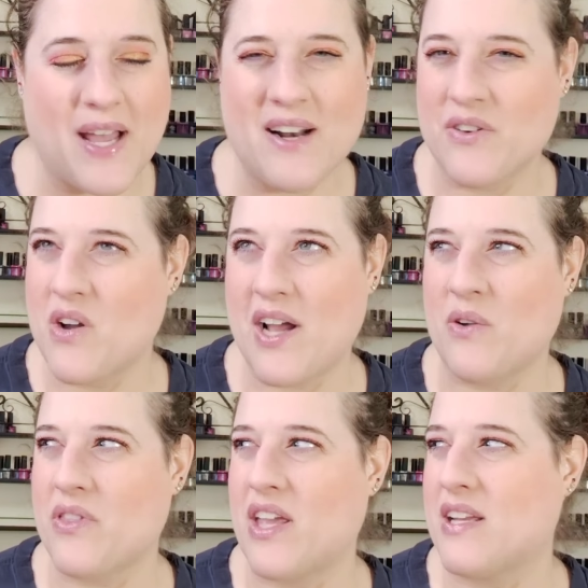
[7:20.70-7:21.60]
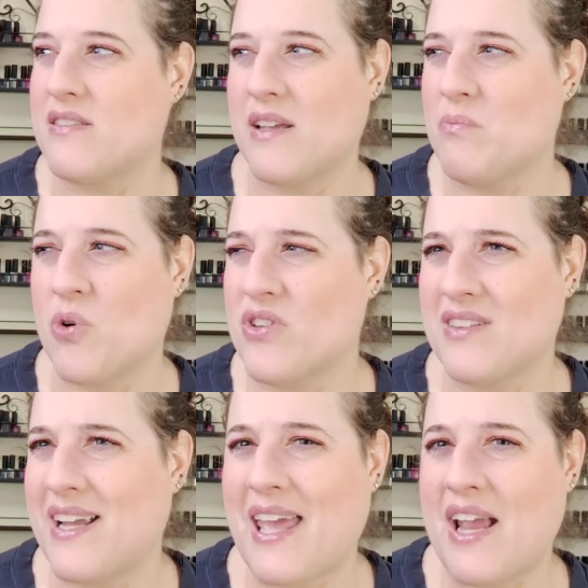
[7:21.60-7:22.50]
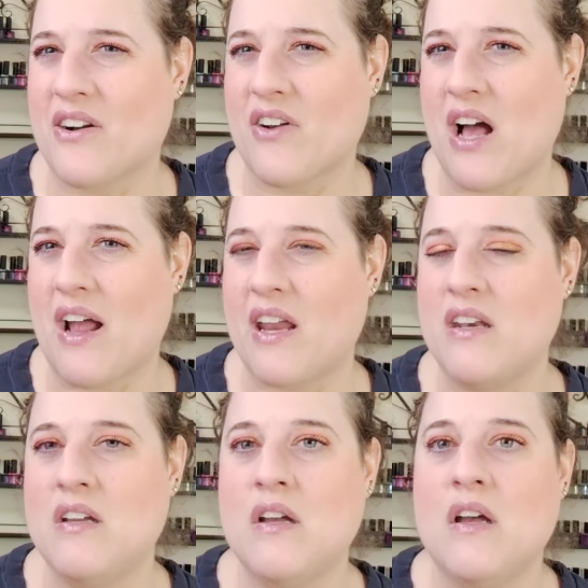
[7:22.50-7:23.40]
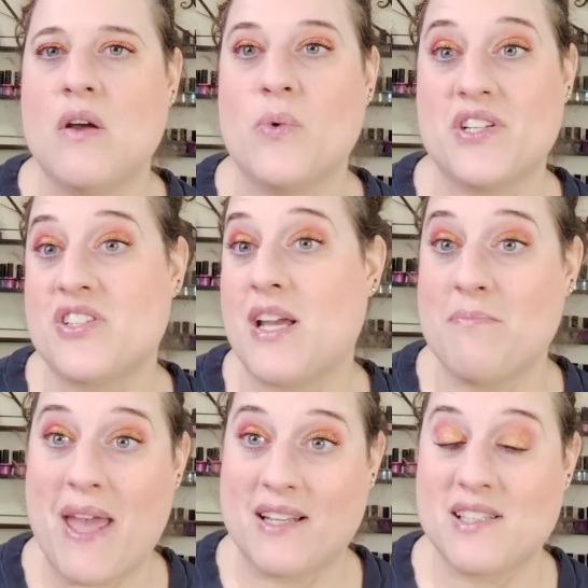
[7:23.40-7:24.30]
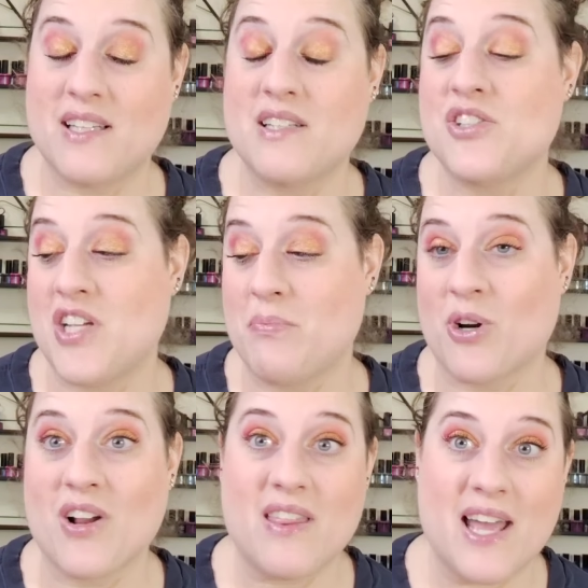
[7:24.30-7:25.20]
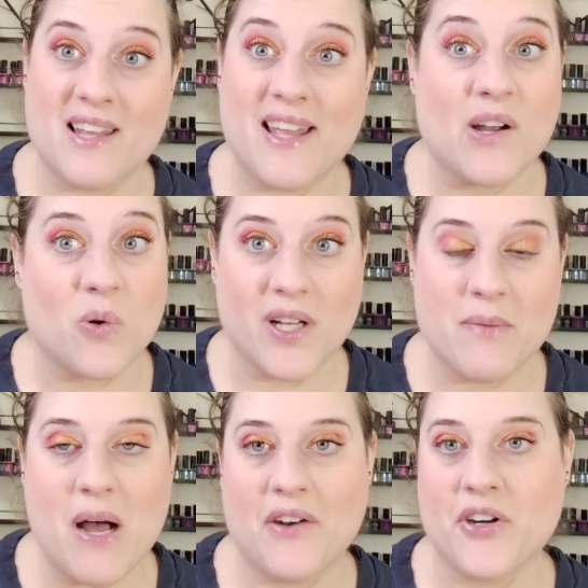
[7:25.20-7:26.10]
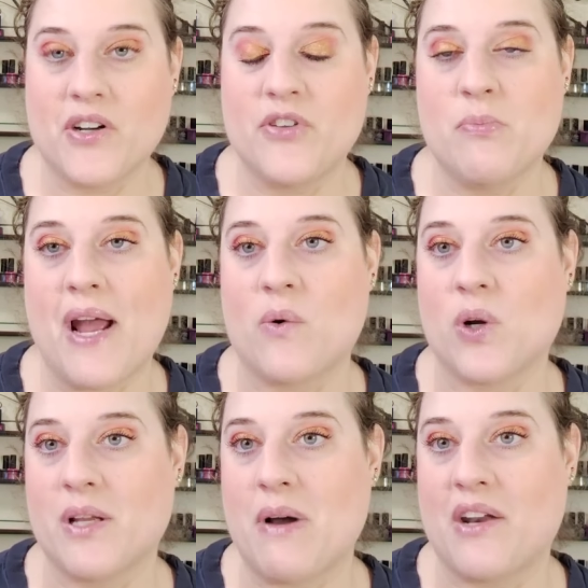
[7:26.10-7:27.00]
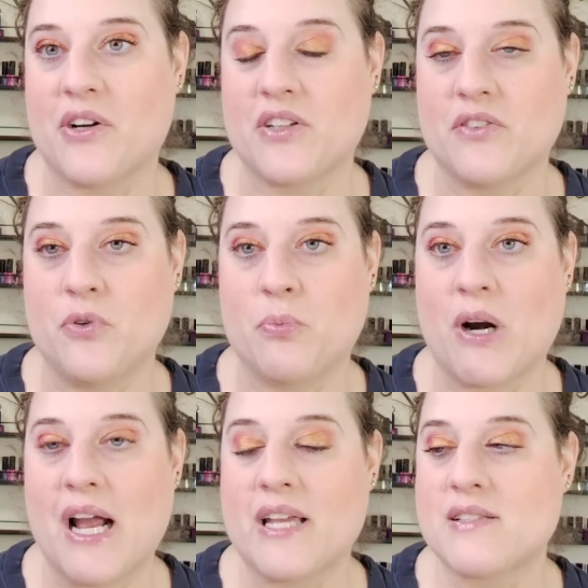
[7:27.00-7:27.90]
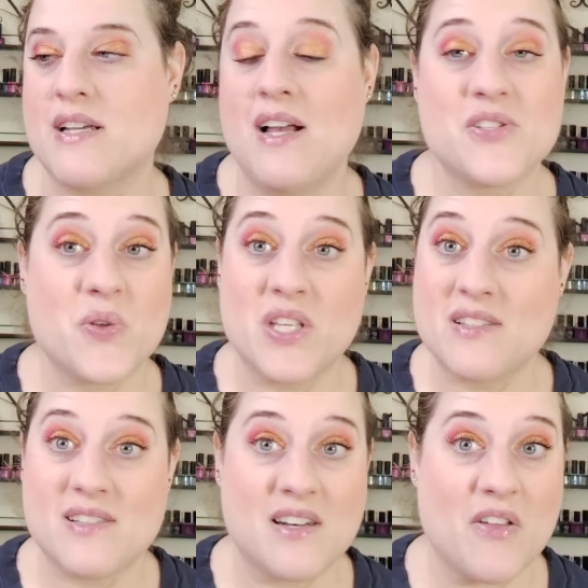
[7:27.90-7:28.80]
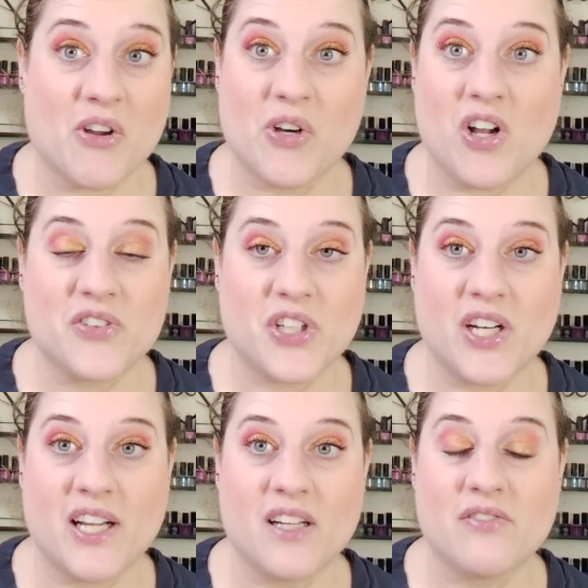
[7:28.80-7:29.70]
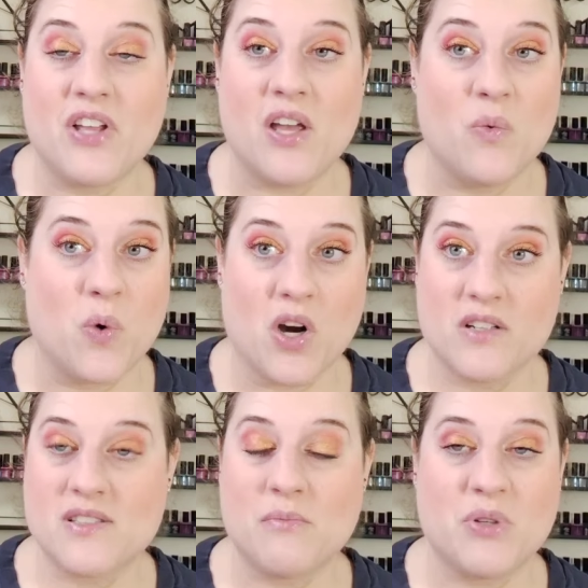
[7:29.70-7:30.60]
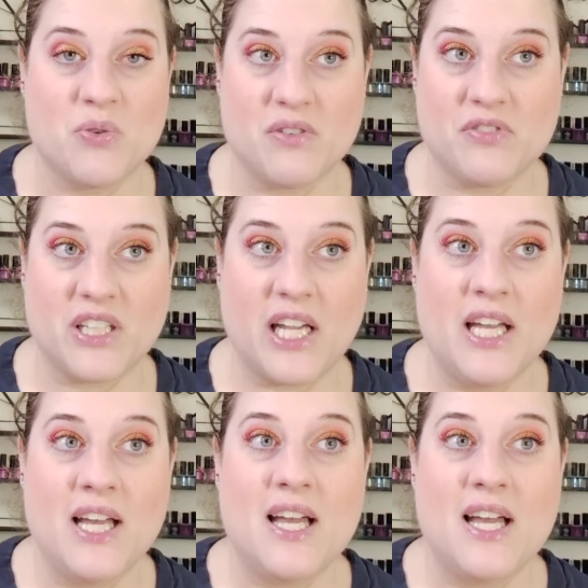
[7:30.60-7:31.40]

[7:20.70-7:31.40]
I don't know, I don't think it's like more than like eight or nine, which it makes it cheaper than like Orly Bonder if you buy Orly Bonder at the full price. So this is another good alternative. It works beautifully.